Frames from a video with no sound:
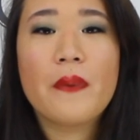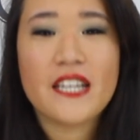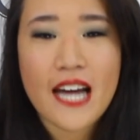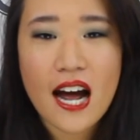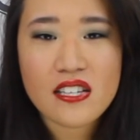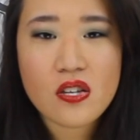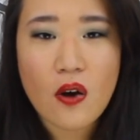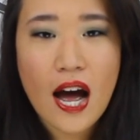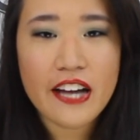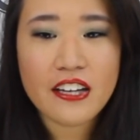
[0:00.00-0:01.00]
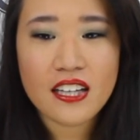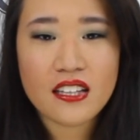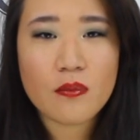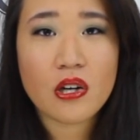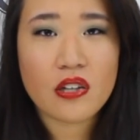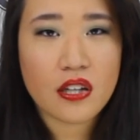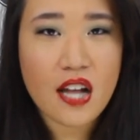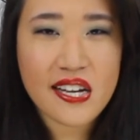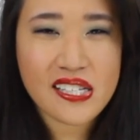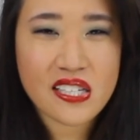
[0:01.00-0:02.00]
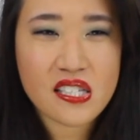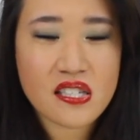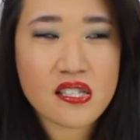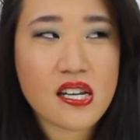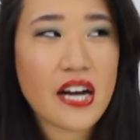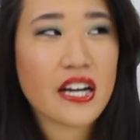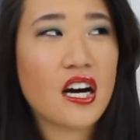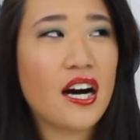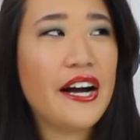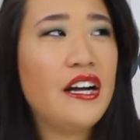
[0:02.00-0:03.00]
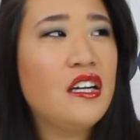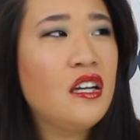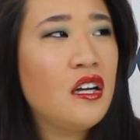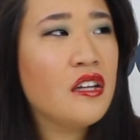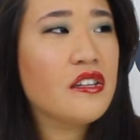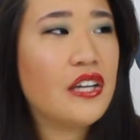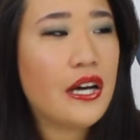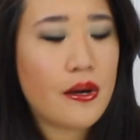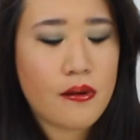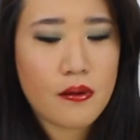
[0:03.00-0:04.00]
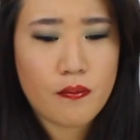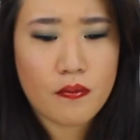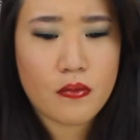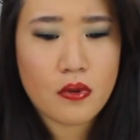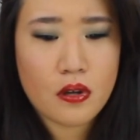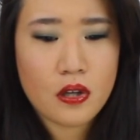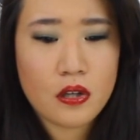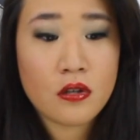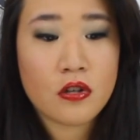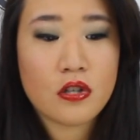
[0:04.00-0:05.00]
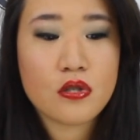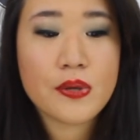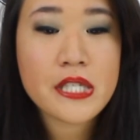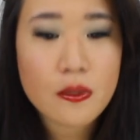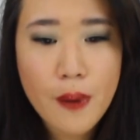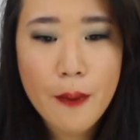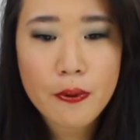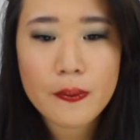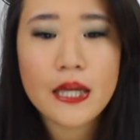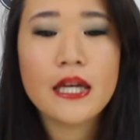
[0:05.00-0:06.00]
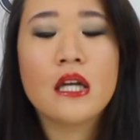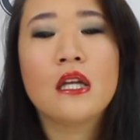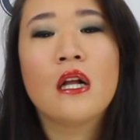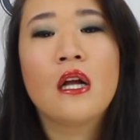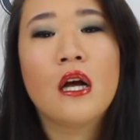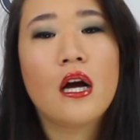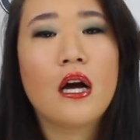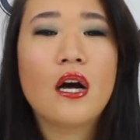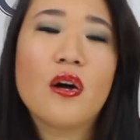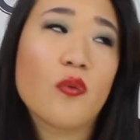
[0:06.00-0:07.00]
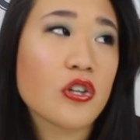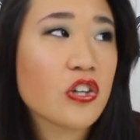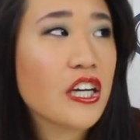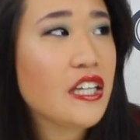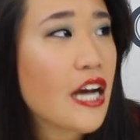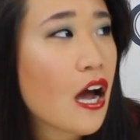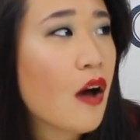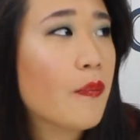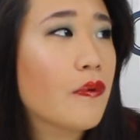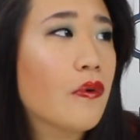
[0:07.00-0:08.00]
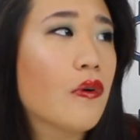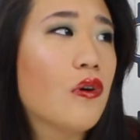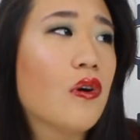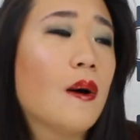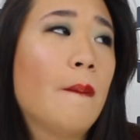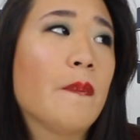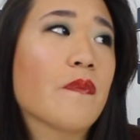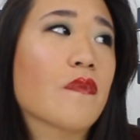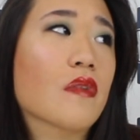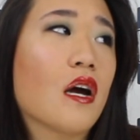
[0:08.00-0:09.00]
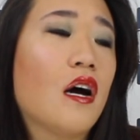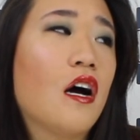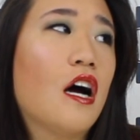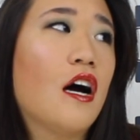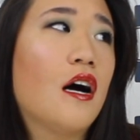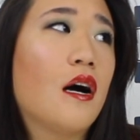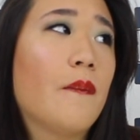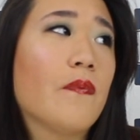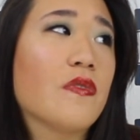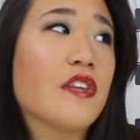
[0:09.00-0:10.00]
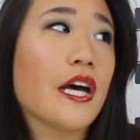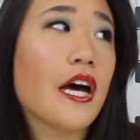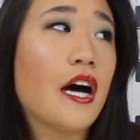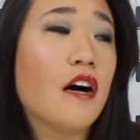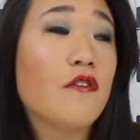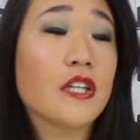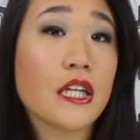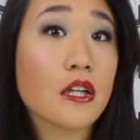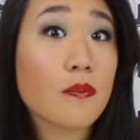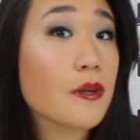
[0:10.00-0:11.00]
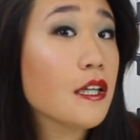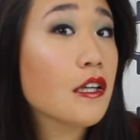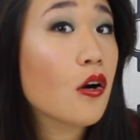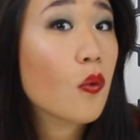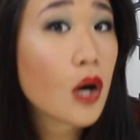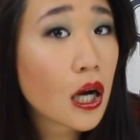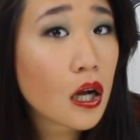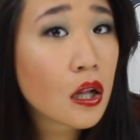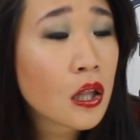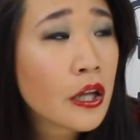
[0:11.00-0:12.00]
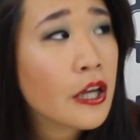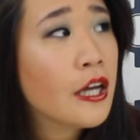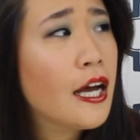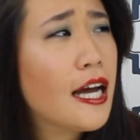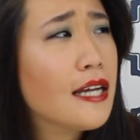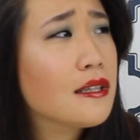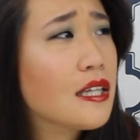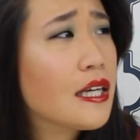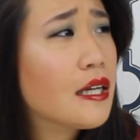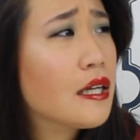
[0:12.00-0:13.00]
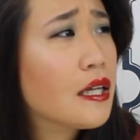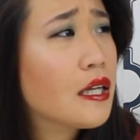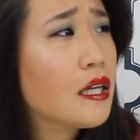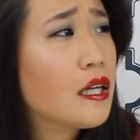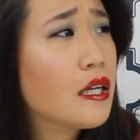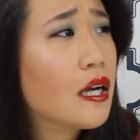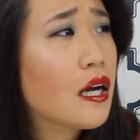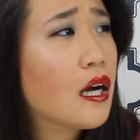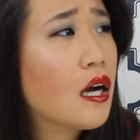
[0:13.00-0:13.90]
But yeah, so I got them all the classic scents. I got them, you know, the twisted peppermint, winter candy apple, the vanilla bean Noel, and then